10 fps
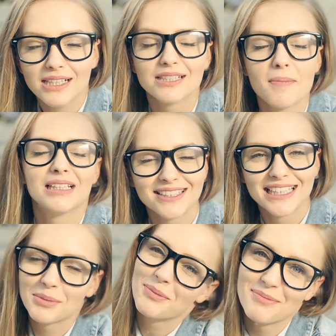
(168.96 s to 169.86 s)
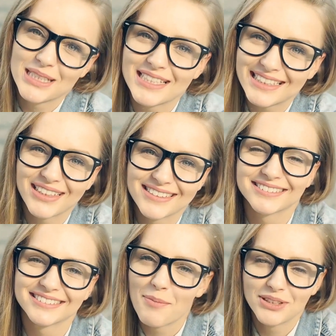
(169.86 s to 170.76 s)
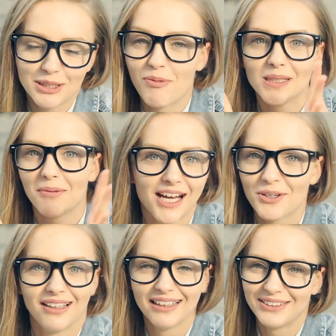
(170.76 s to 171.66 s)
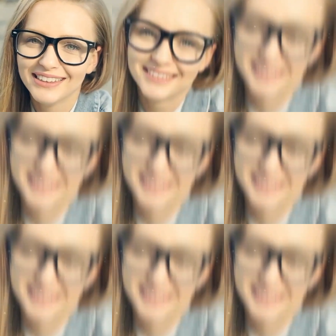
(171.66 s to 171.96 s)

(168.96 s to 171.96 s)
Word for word: who could detect things that we couldn't," Alhanna said.